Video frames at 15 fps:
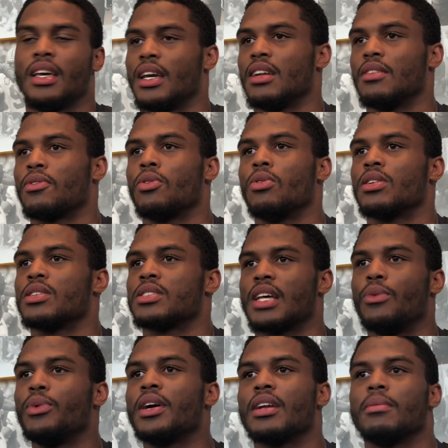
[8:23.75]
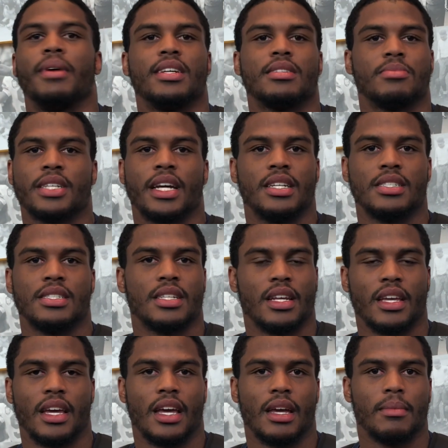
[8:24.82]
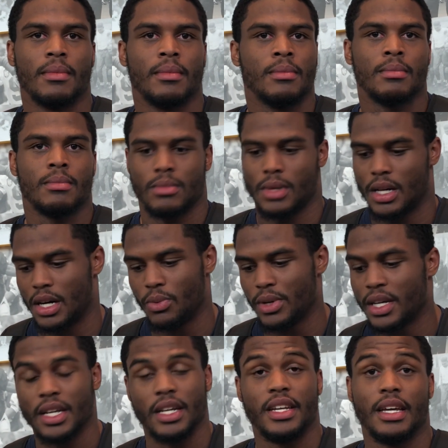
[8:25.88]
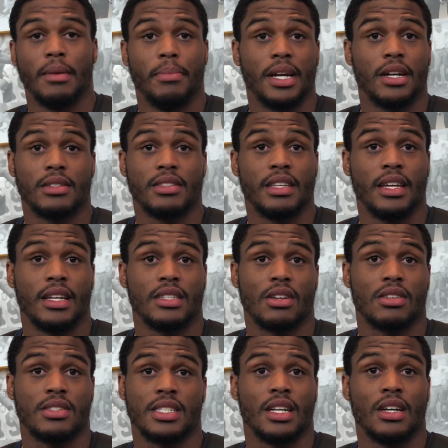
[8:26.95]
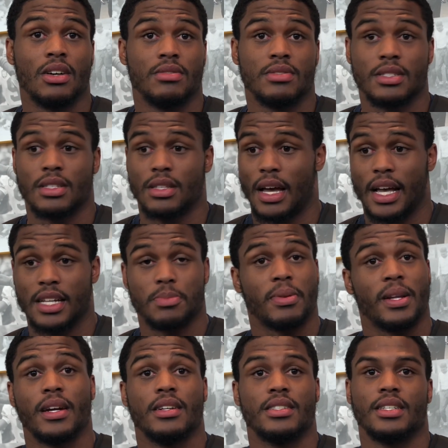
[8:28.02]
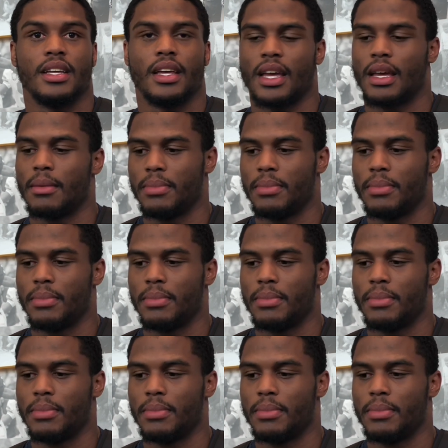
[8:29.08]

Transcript: And, of course, like, we could have made some changes in the game. We could have did better things ourselves, like, as players in the game.